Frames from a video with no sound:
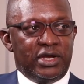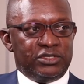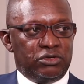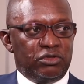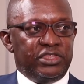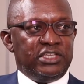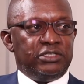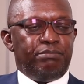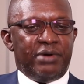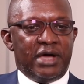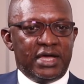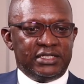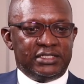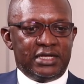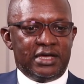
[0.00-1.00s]
And so these
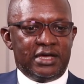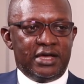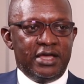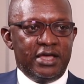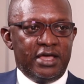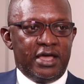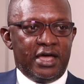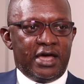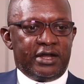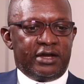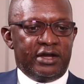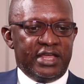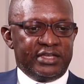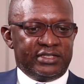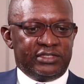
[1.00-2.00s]
bans are, are
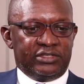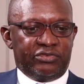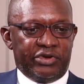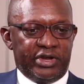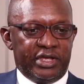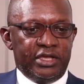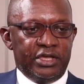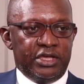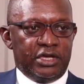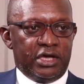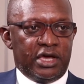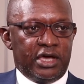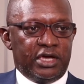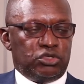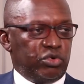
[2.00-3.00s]
necessary
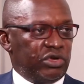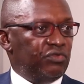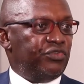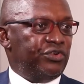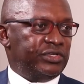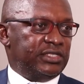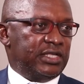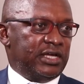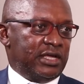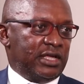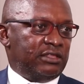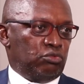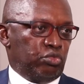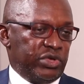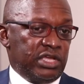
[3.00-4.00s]
uh, to enforce that.
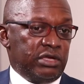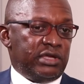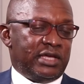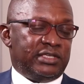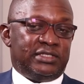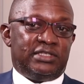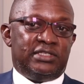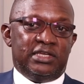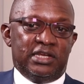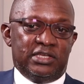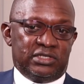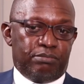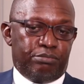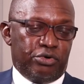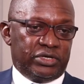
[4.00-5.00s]
And we as Sasini
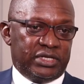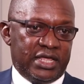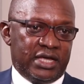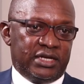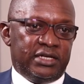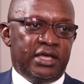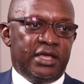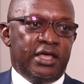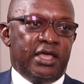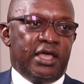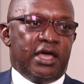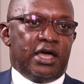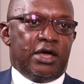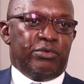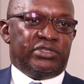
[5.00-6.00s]
support that.
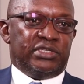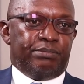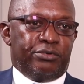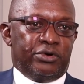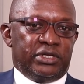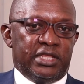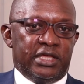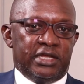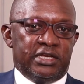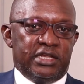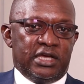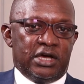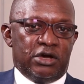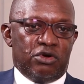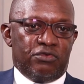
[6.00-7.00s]
Uh, we support the
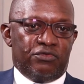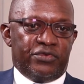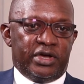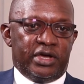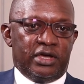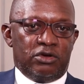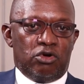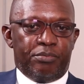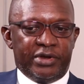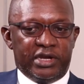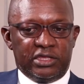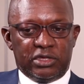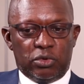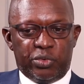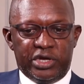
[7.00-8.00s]
idea of uh,
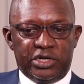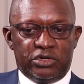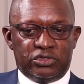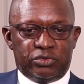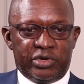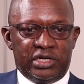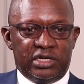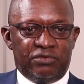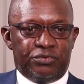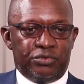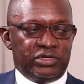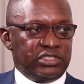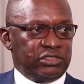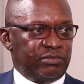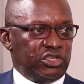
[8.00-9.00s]
opening the windows when the
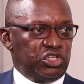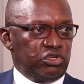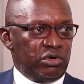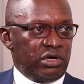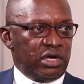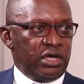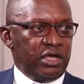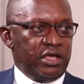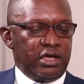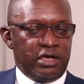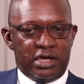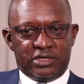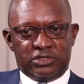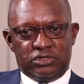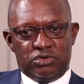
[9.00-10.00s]
fruit is mature.
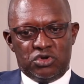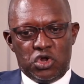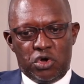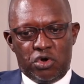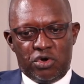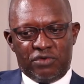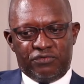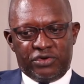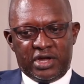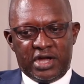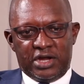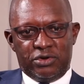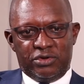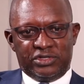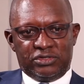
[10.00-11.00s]
As you know,
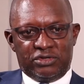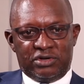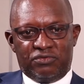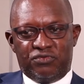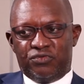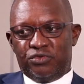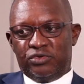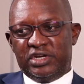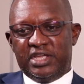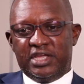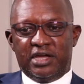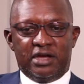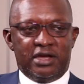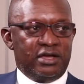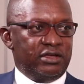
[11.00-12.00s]
avocado is not a full
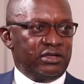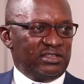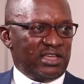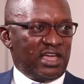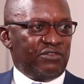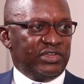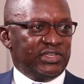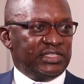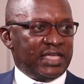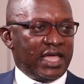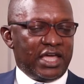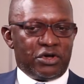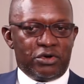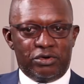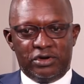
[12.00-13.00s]
year mm-hmm. harvest mm
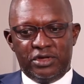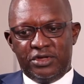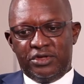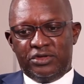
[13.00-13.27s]
-hmm. cycle.